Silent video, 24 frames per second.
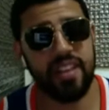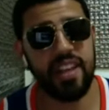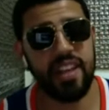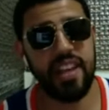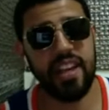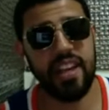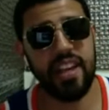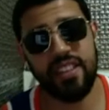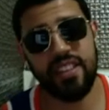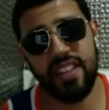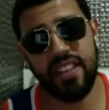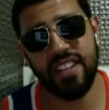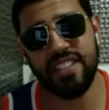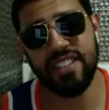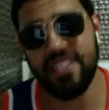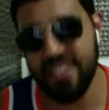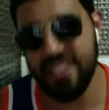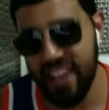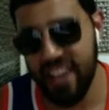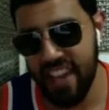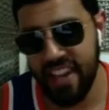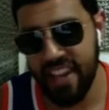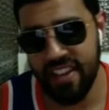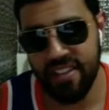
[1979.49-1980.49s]
He did
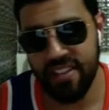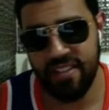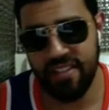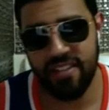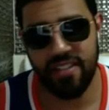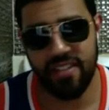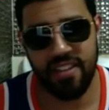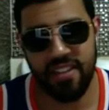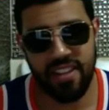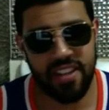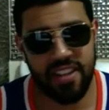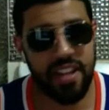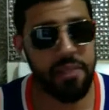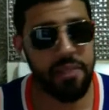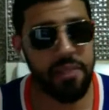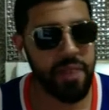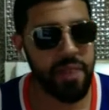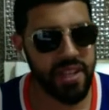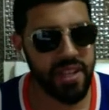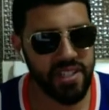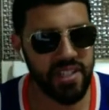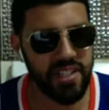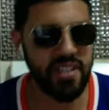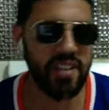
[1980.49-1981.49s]
say, he did
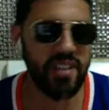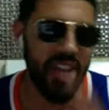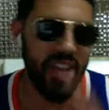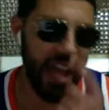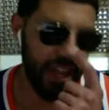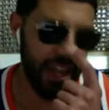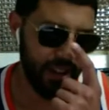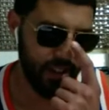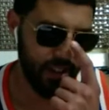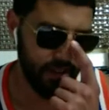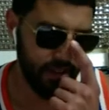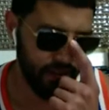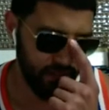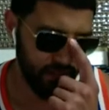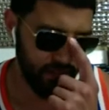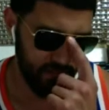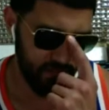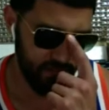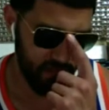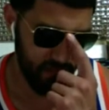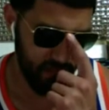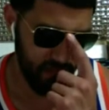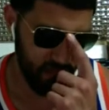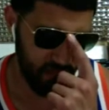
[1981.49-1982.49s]
mention that,
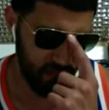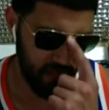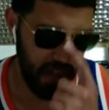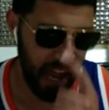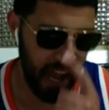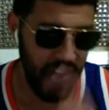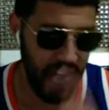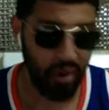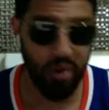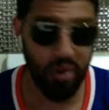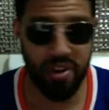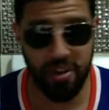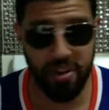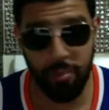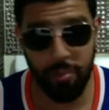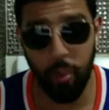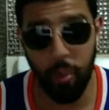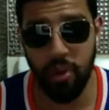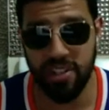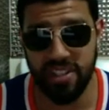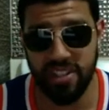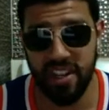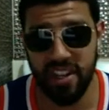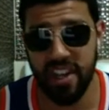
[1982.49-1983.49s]
you know, I know your
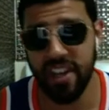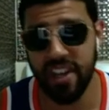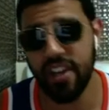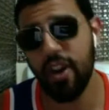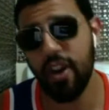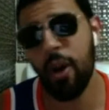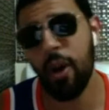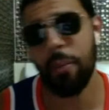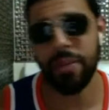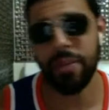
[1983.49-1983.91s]
boys are going to come